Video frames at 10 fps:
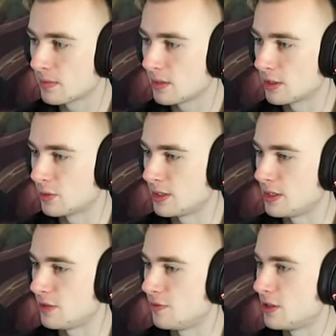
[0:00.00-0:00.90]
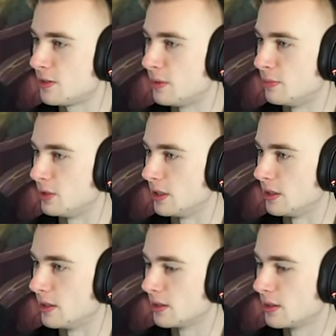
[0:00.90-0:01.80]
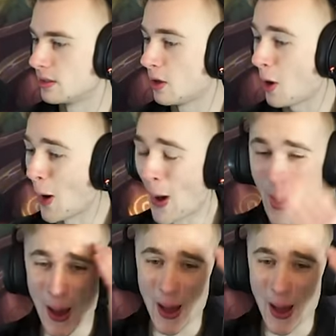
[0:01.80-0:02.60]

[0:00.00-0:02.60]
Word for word: Also, what is this fist bump doing here? All